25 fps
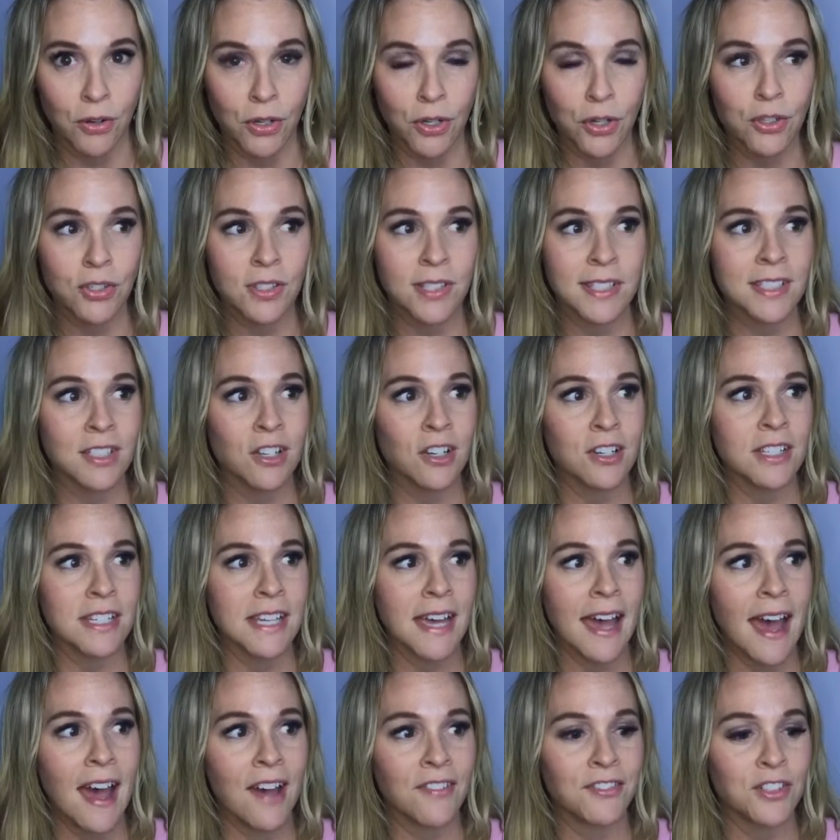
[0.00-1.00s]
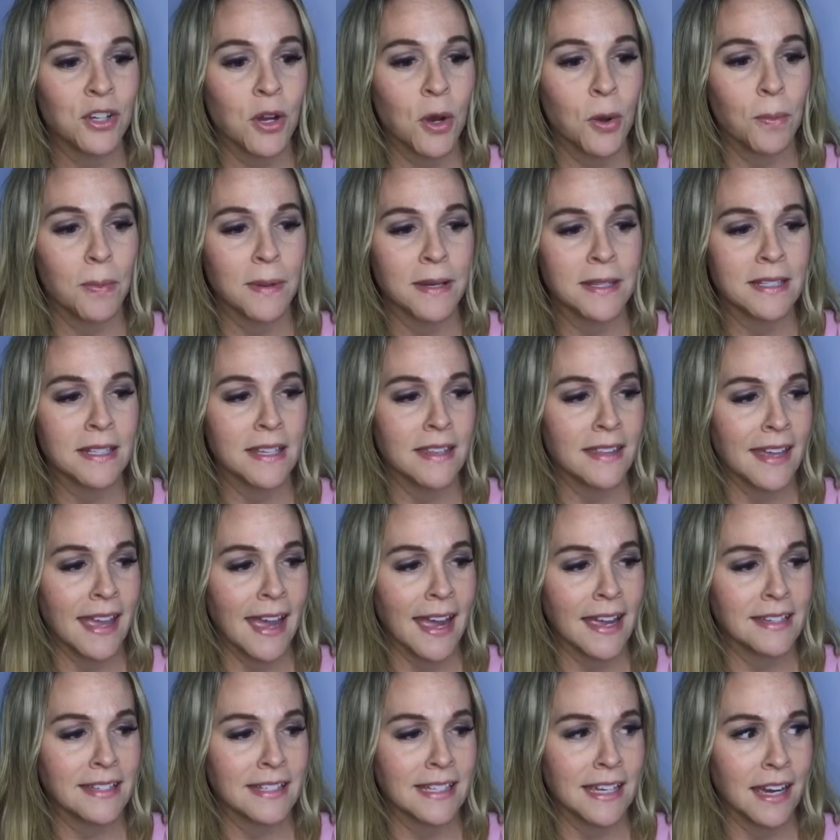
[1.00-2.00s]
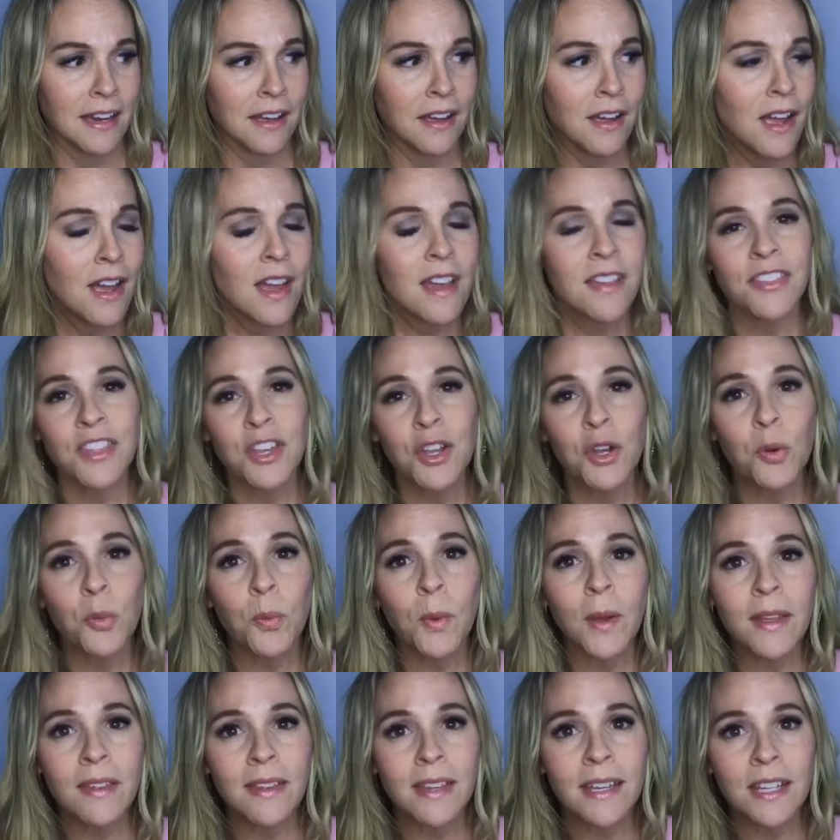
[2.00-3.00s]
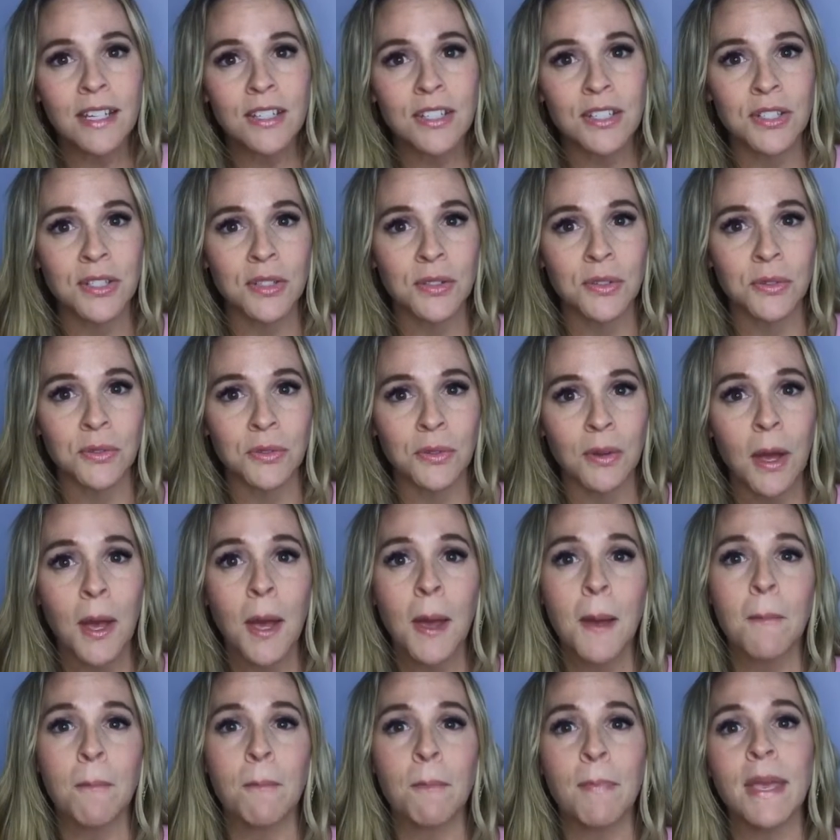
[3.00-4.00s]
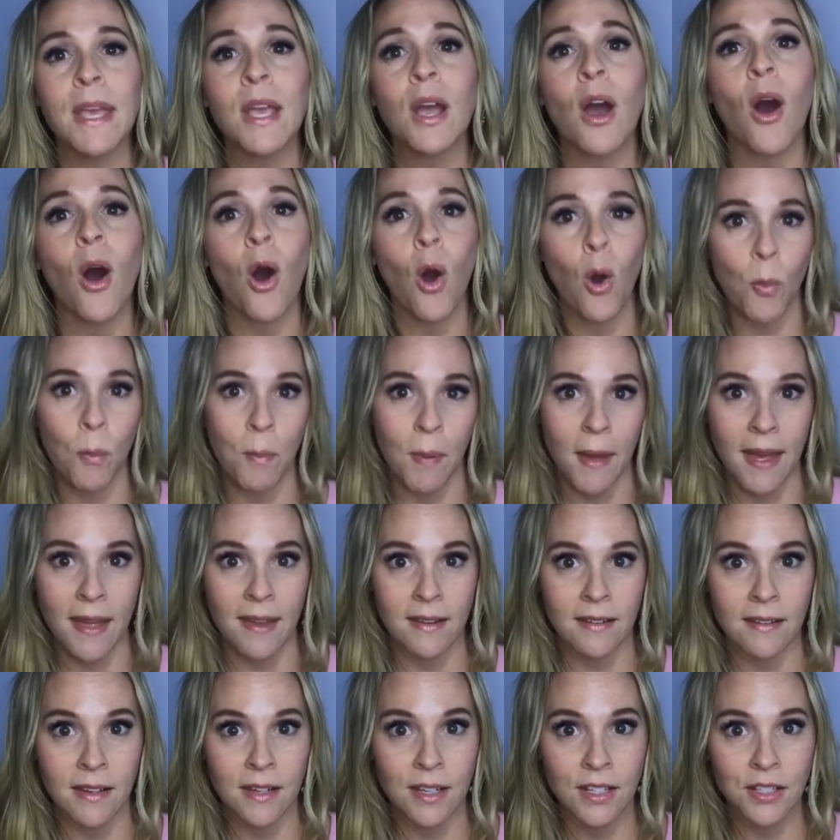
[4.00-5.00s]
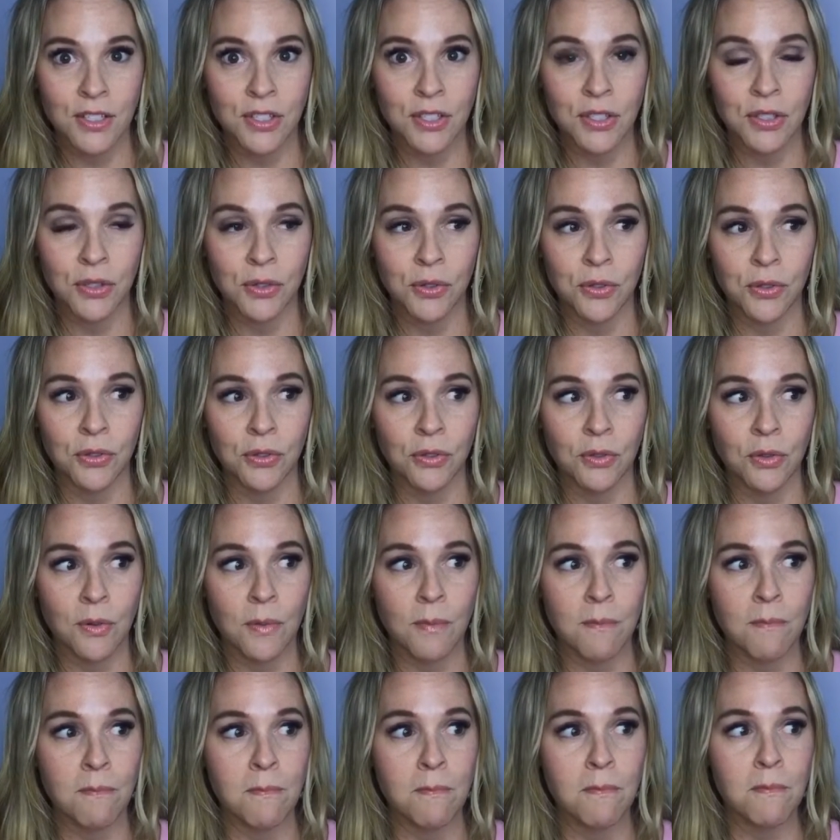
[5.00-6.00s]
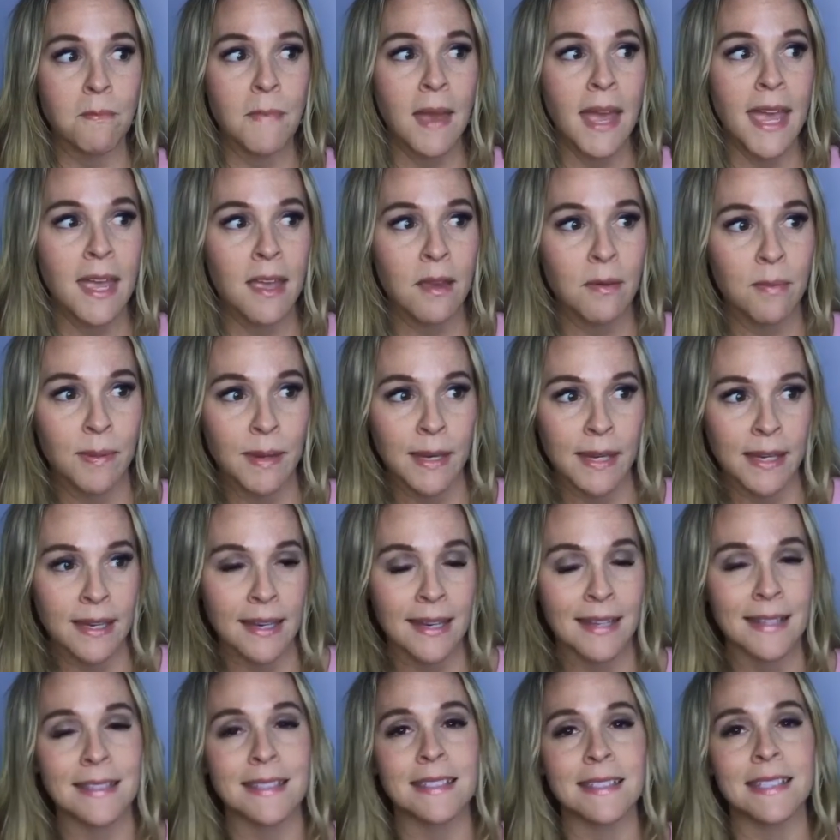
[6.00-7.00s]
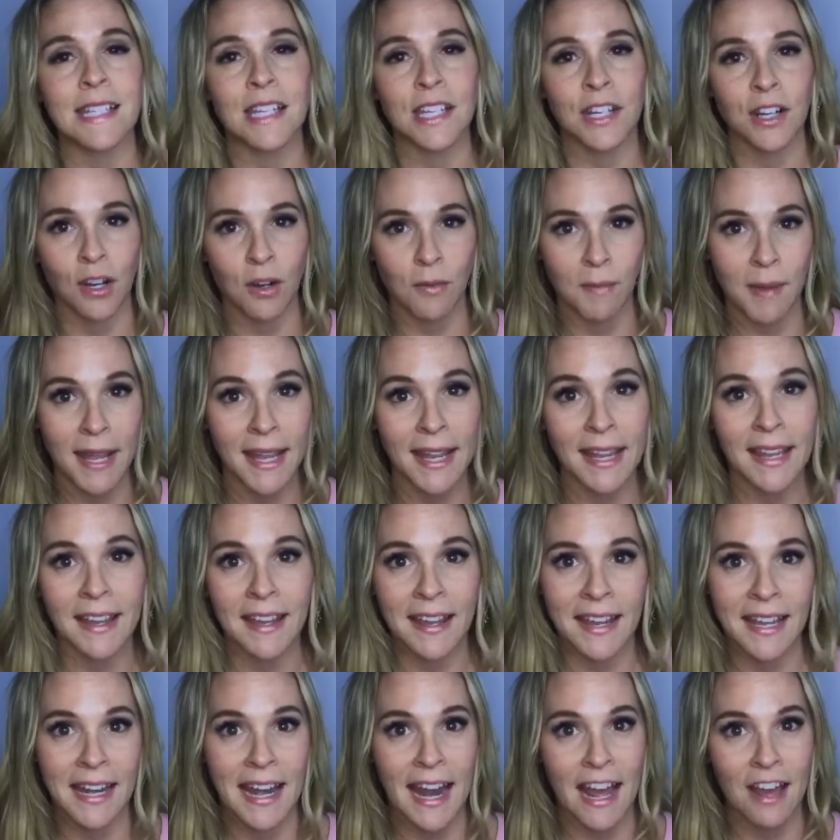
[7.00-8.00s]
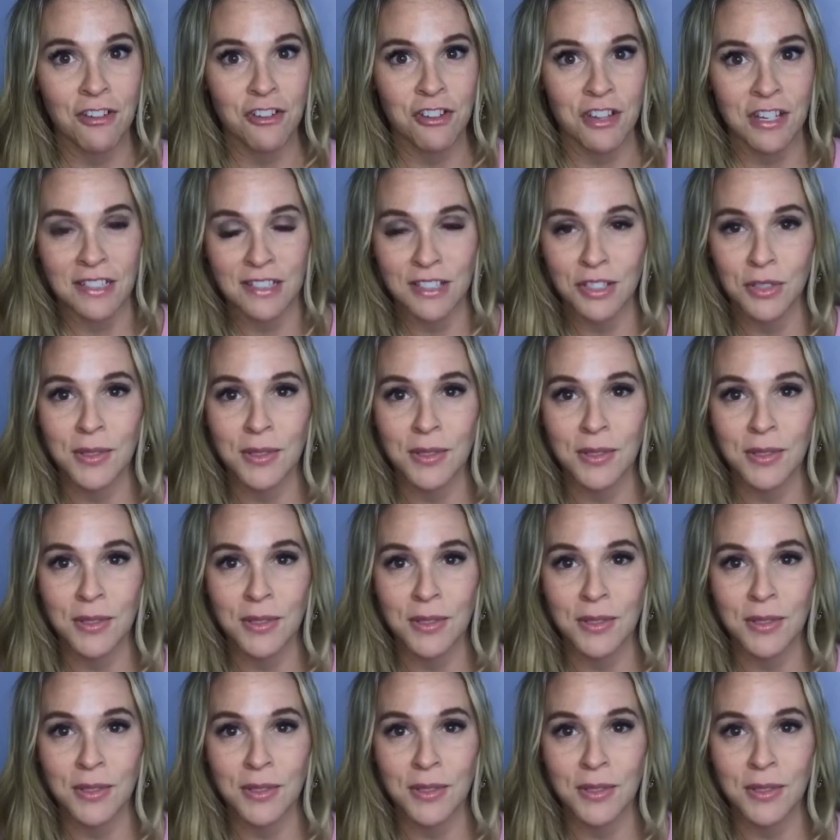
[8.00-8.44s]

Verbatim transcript: You just start to have to open to the idea that you're willing to be open to maybe consider making a connection.